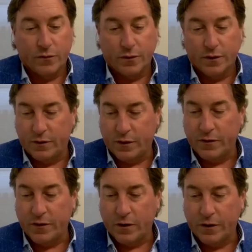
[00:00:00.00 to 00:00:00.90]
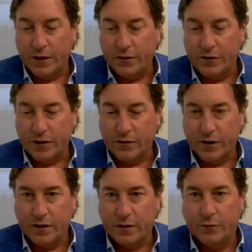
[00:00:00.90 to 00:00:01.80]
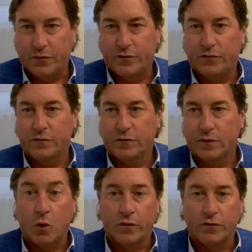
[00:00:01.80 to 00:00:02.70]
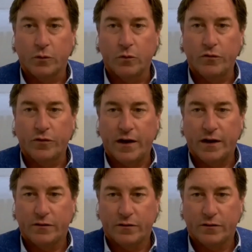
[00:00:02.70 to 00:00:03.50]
So in the R&D sector, it was more on the tool side.